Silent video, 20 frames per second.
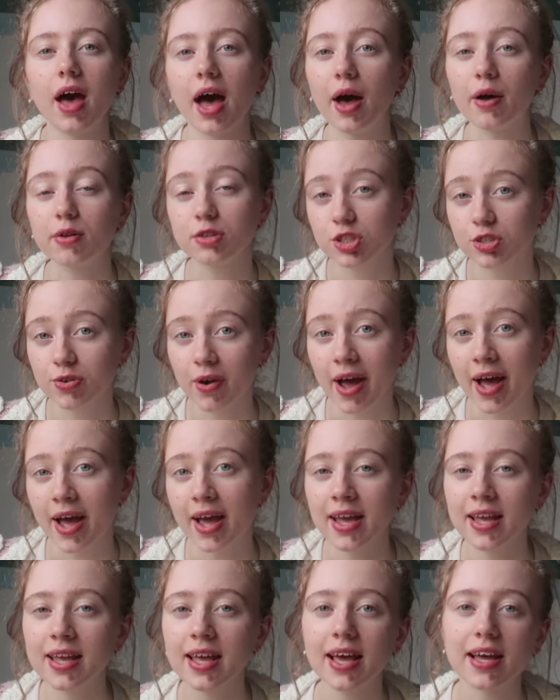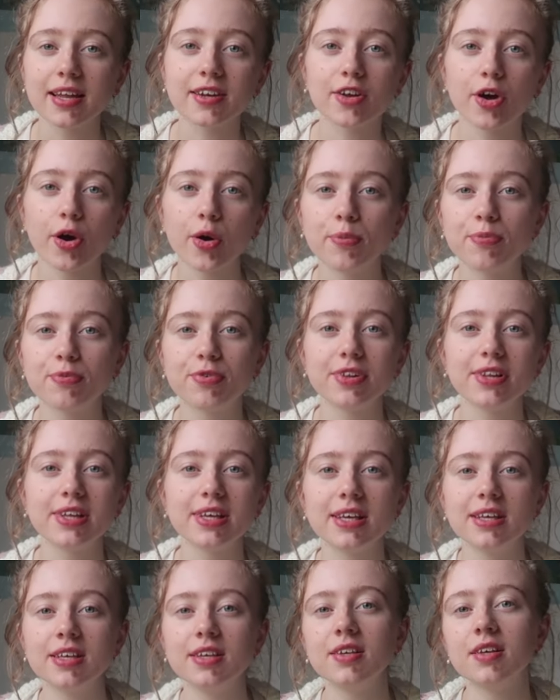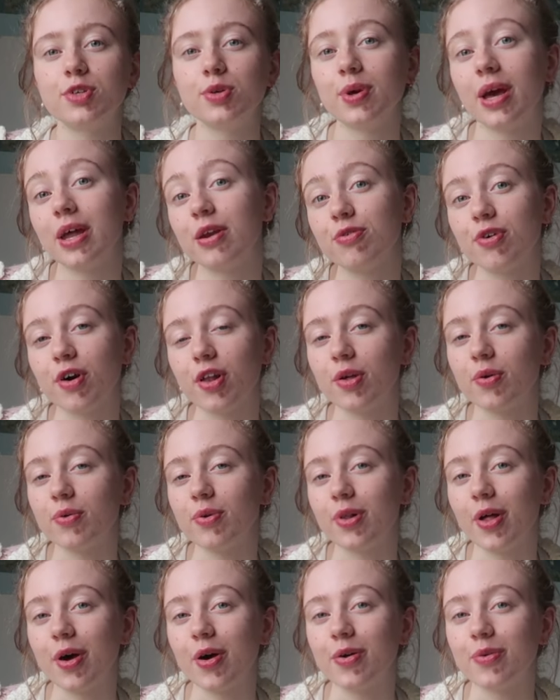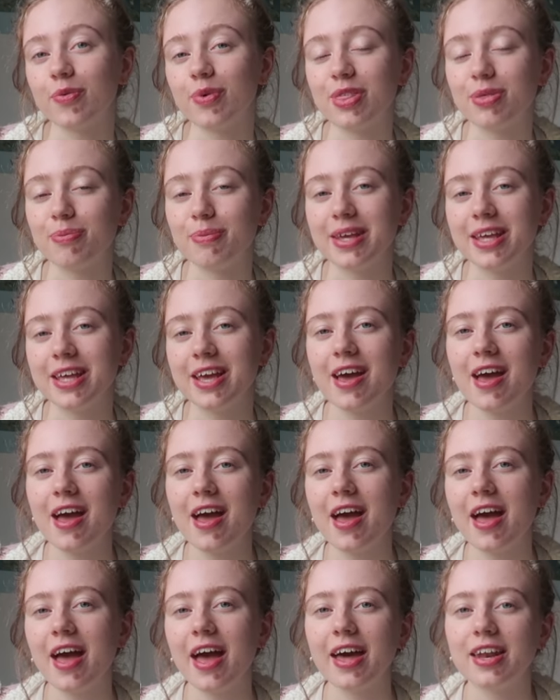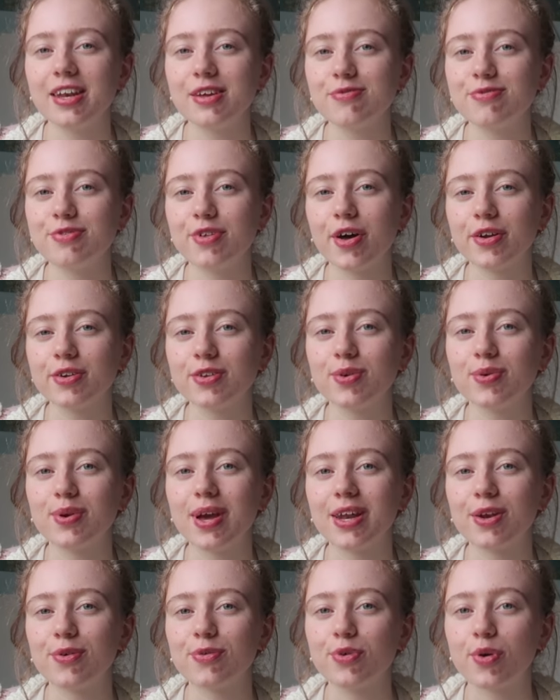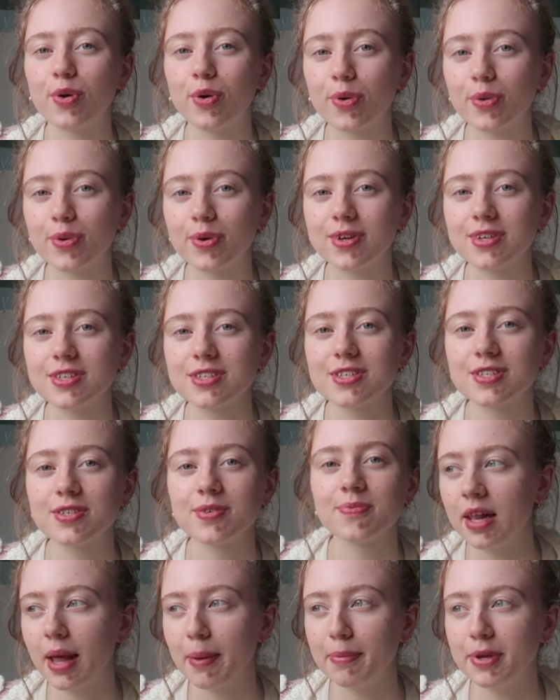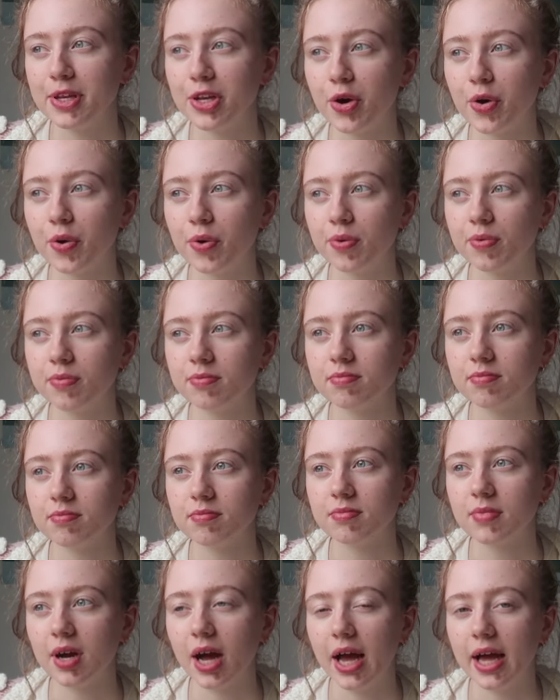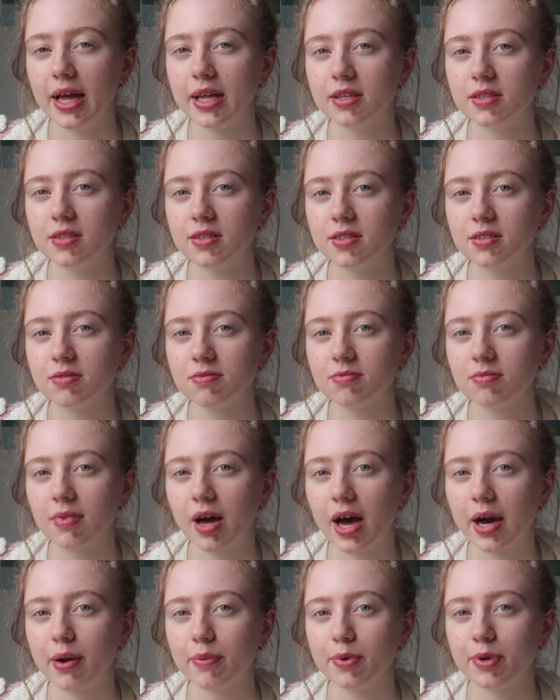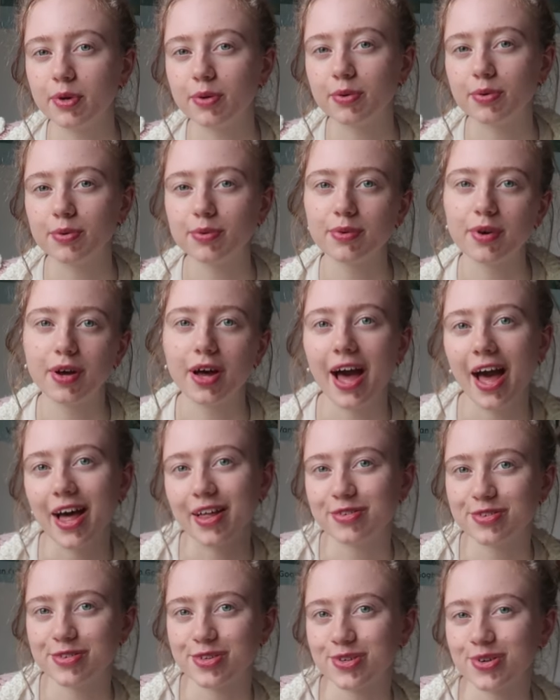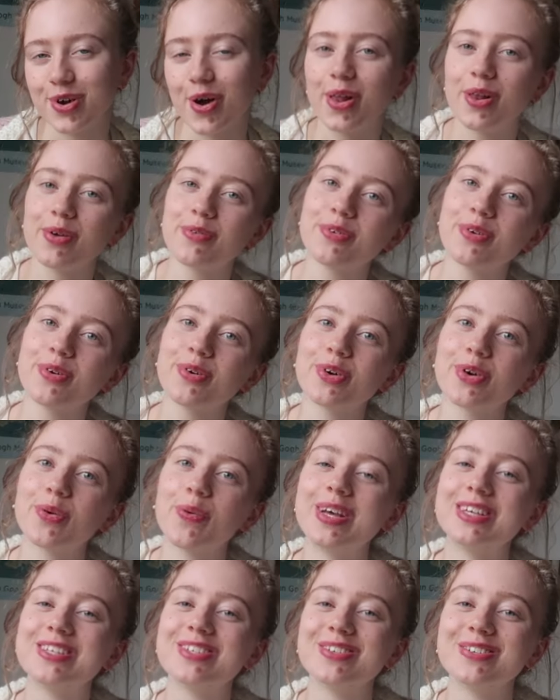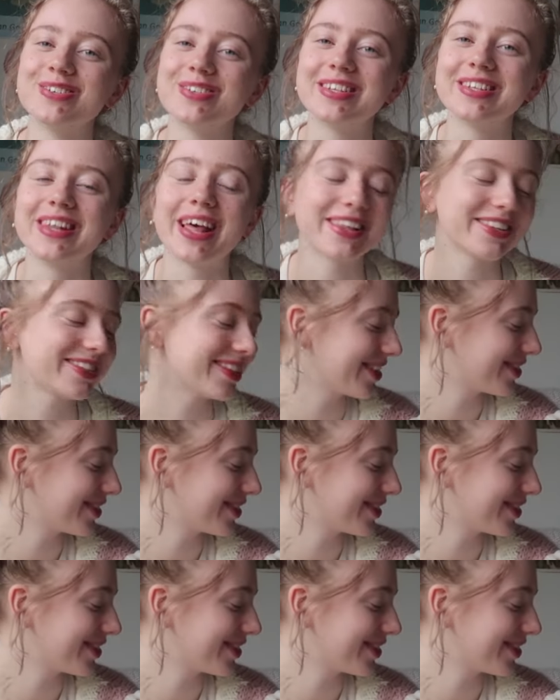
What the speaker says: I'll try and hopefully you can follow along with me. And if not, you can of course let me know and I will answer all of your questions in that